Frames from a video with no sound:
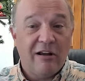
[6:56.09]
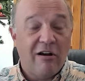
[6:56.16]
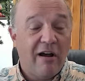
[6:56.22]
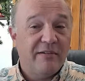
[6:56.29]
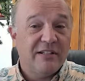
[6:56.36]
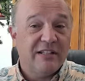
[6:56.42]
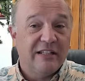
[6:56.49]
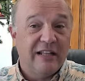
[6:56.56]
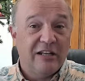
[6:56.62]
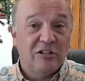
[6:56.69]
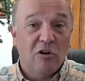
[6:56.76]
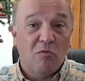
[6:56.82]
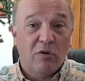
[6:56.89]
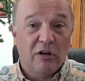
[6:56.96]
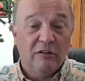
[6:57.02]
Now, obviously, they
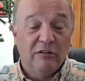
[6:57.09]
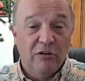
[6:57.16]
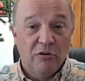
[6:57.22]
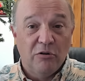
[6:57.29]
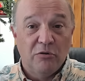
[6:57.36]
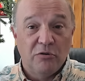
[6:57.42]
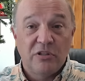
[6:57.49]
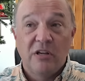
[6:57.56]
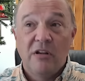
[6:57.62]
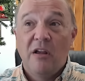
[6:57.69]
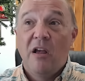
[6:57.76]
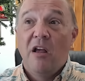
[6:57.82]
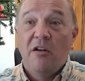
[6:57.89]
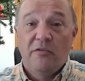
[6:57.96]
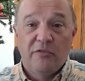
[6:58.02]
don't want to lose
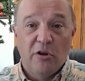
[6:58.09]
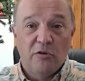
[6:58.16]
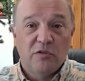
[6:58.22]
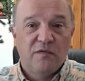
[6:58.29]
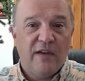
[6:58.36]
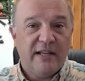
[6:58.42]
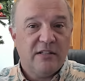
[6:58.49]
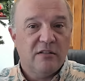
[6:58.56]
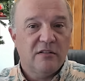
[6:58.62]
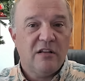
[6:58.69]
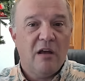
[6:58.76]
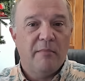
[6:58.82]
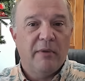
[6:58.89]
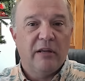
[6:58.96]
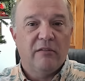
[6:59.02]
those vessels
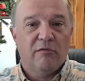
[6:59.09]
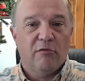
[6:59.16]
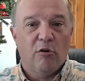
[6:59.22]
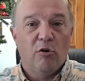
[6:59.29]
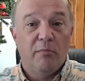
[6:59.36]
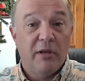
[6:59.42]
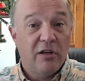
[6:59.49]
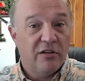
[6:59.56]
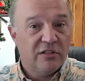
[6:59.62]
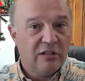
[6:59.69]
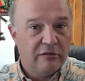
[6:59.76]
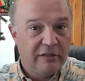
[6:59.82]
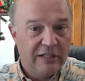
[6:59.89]
coming through because